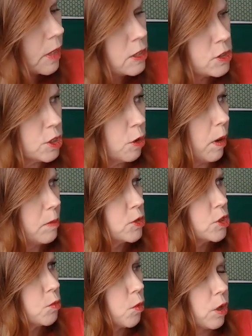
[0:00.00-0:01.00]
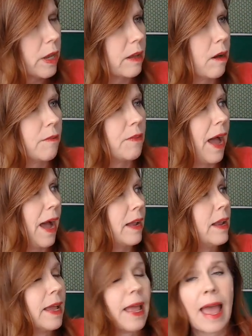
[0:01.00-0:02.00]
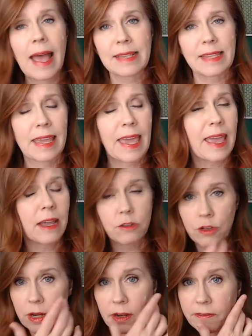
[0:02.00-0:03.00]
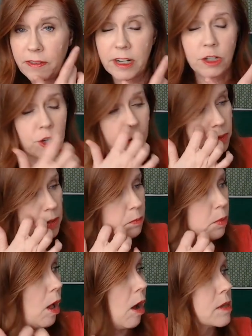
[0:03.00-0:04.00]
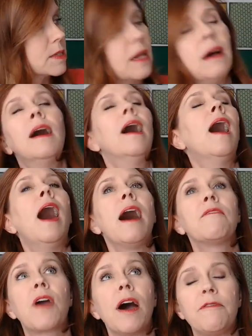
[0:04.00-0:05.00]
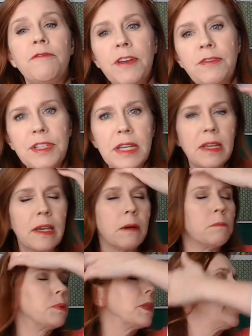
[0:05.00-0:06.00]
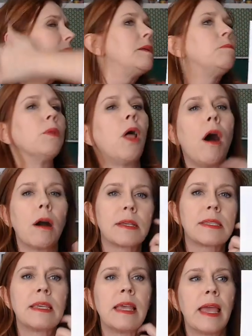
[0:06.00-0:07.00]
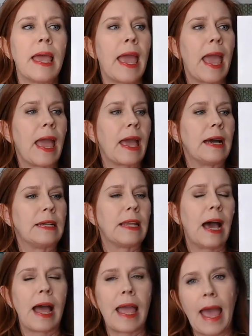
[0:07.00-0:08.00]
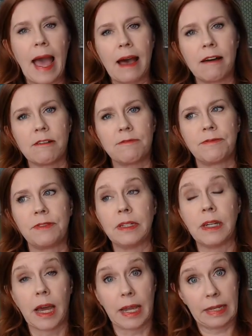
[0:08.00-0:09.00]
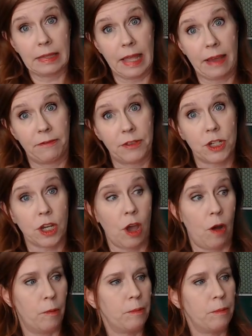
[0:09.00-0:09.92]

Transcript: So I'm just working on that as I can, trying to finish up some blocks. I've got fifteen completed blocks, and I have nine left to go.